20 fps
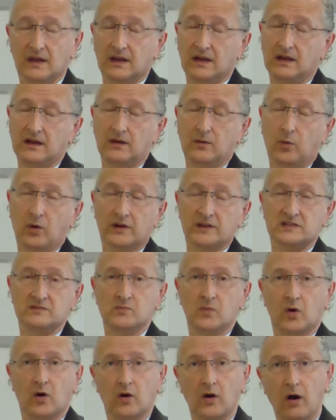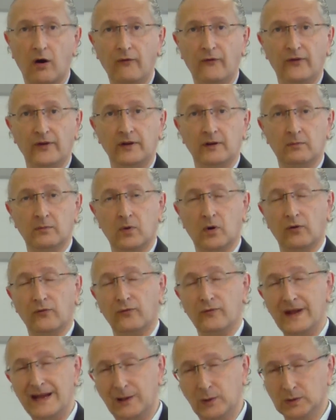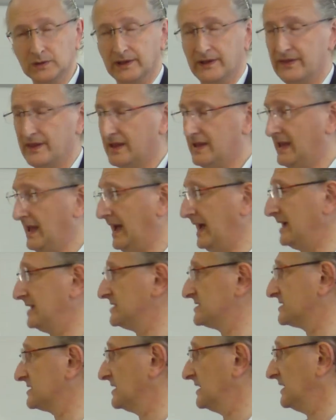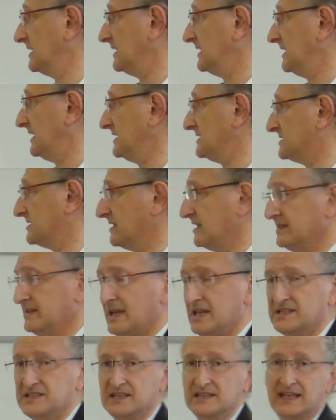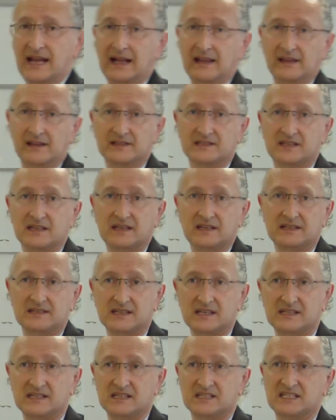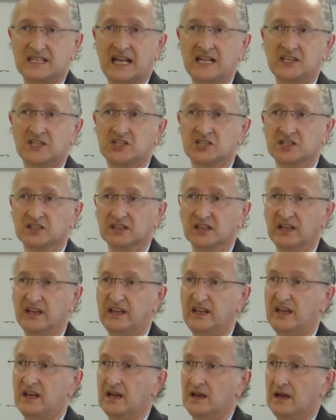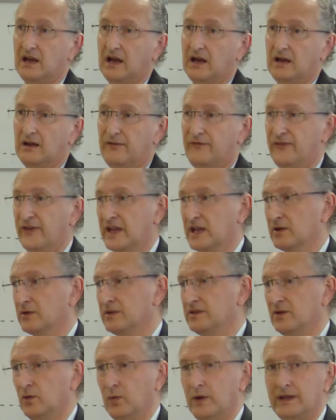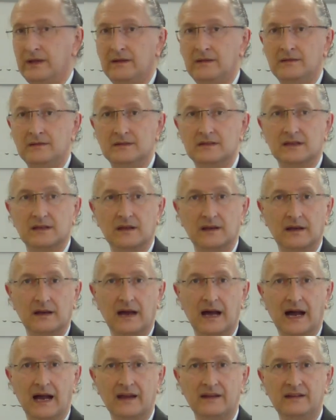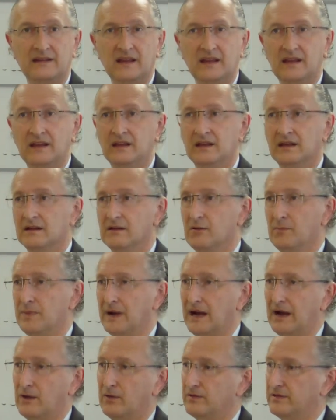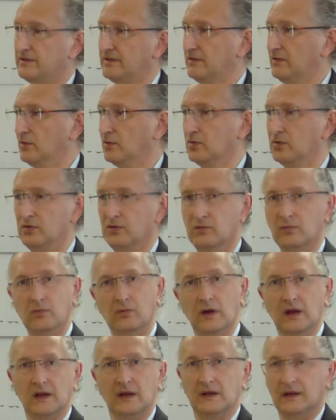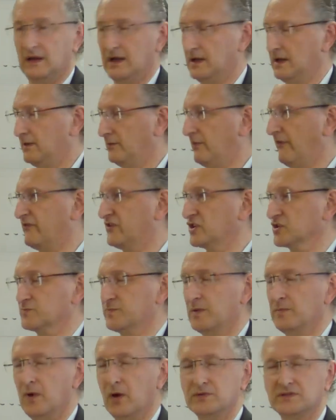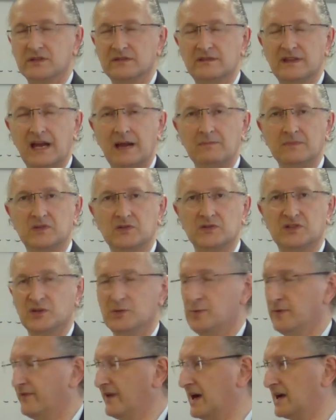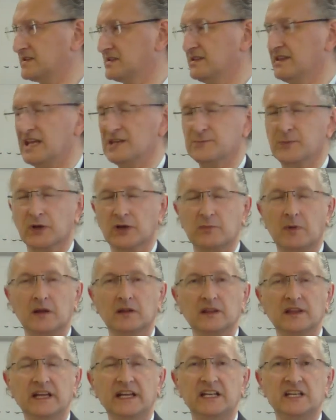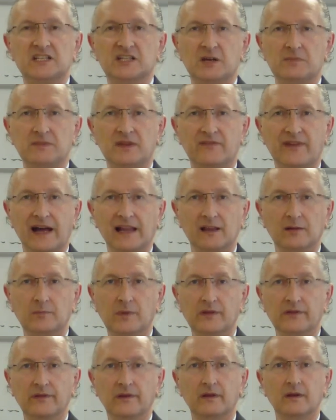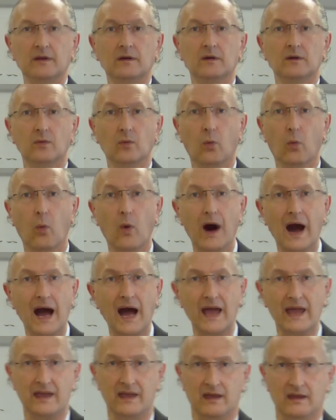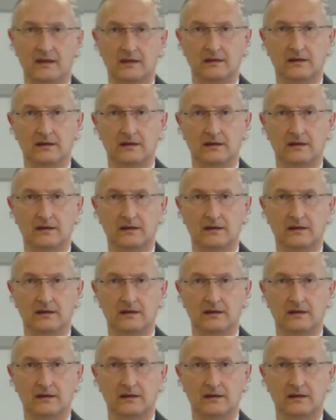What is more often and more frequently the case is that the needs analysis is essentially a finger in the wind idea about, we've just promoted them to a supervisor, let's put them on leadership development. Why?